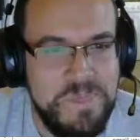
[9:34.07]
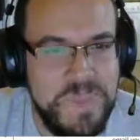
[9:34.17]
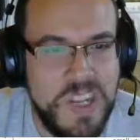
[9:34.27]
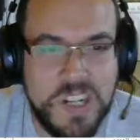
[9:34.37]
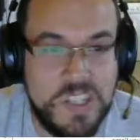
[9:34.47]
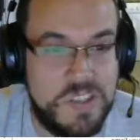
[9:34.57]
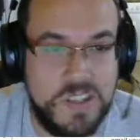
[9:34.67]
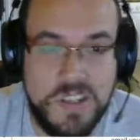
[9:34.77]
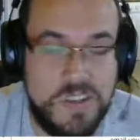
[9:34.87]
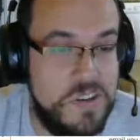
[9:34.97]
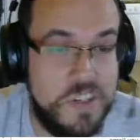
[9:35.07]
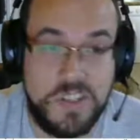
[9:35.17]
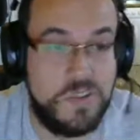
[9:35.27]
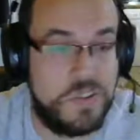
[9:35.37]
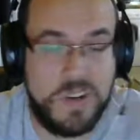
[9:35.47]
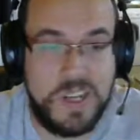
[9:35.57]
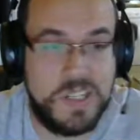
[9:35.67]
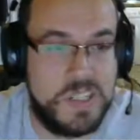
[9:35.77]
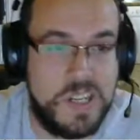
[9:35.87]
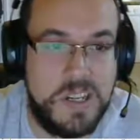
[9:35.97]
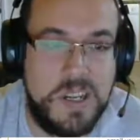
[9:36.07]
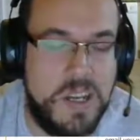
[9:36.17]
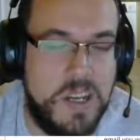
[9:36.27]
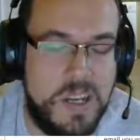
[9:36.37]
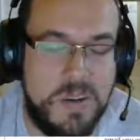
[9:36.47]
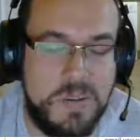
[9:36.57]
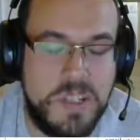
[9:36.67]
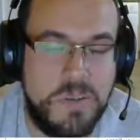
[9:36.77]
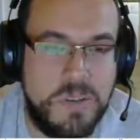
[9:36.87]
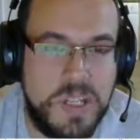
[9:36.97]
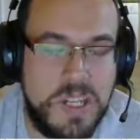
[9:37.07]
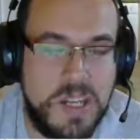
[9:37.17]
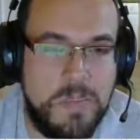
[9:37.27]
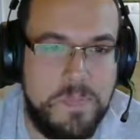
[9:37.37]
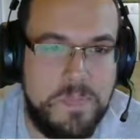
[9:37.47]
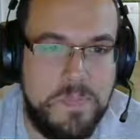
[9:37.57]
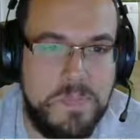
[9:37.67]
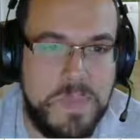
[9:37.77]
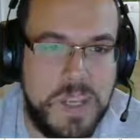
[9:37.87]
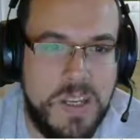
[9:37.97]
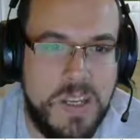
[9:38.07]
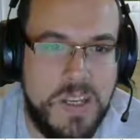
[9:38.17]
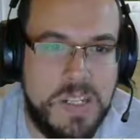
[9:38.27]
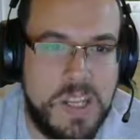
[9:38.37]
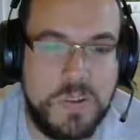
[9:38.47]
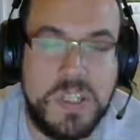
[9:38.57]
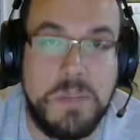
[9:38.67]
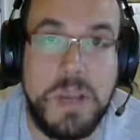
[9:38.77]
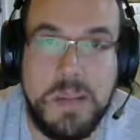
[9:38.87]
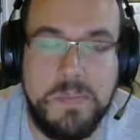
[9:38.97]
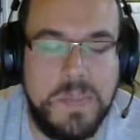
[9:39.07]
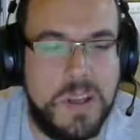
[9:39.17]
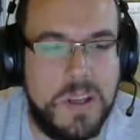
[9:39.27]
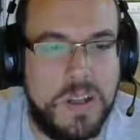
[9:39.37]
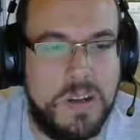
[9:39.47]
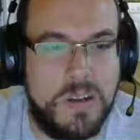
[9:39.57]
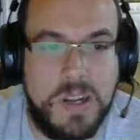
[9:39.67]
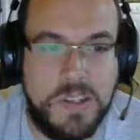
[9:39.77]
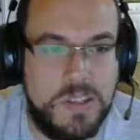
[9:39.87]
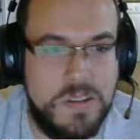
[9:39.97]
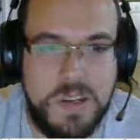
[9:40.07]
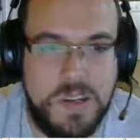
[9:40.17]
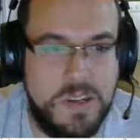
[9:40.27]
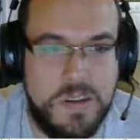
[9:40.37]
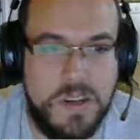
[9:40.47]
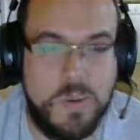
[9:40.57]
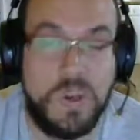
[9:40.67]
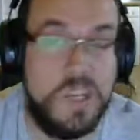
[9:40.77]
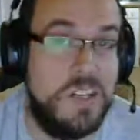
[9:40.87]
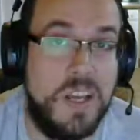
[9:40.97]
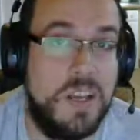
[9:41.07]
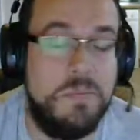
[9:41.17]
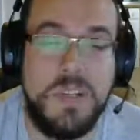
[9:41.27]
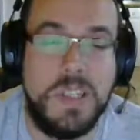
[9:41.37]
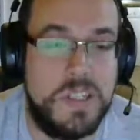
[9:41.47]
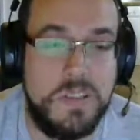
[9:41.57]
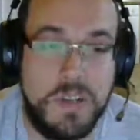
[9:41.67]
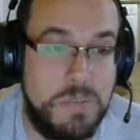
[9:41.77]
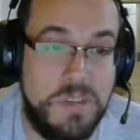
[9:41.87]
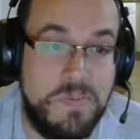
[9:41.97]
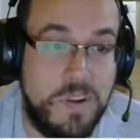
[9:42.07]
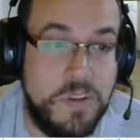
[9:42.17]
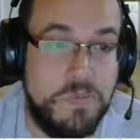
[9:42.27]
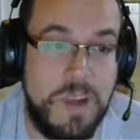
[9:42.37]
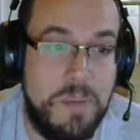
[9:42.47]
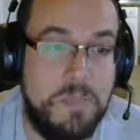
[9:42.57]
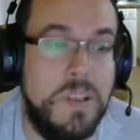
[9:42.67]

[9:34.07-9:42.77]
Just utilize the what's it called, the DOCP, and call it a day. It's still going to be very good RAM.